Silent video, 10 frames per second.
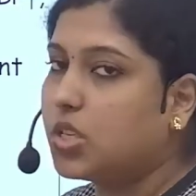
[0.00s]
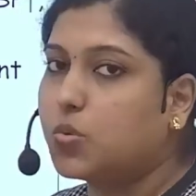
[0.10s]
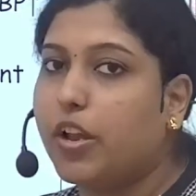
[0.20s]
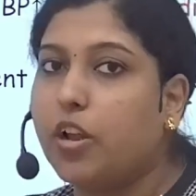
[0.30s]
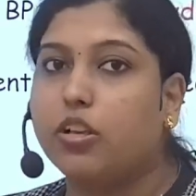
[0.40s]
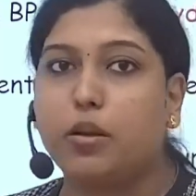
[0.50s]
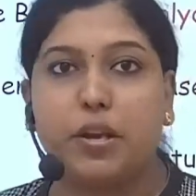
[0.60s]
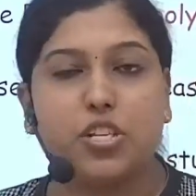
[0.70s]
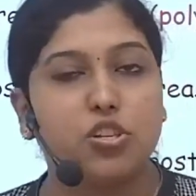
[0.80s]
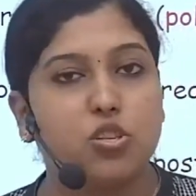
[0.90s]
Whenever the
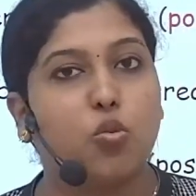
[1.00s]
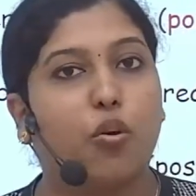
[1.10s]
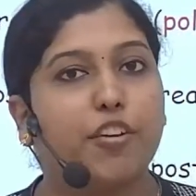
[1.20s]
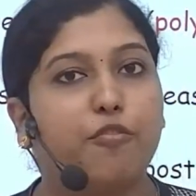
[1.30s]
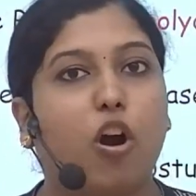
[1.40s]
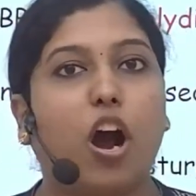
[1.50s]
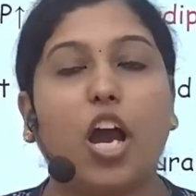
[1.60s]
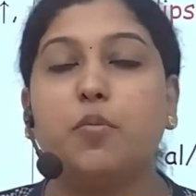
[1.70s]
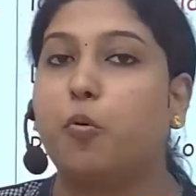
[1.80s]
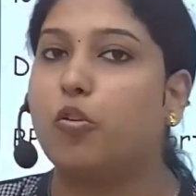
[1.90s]
patient is going for
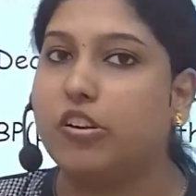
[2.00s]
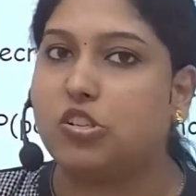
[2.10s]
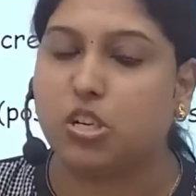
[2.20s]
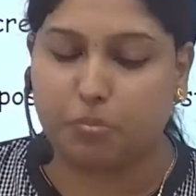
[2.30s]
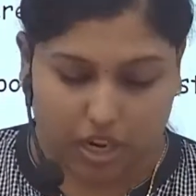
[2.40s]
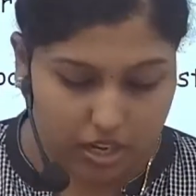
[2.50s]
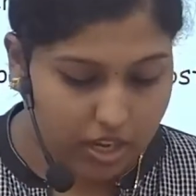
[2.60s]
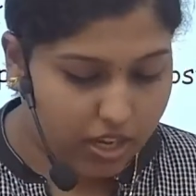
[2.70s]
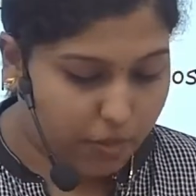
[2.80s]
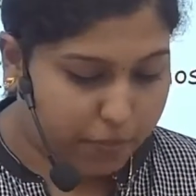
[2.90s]
hyponatremia,
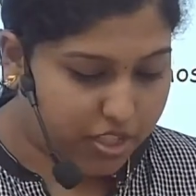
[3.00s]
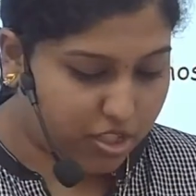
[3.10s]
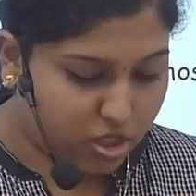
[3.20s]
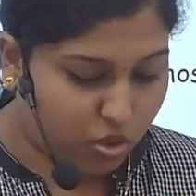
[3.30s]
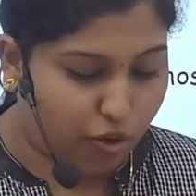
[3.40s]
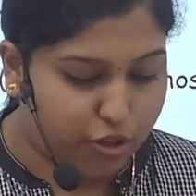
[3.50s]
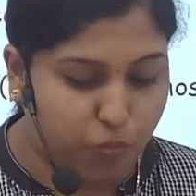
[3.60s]
the patient is going to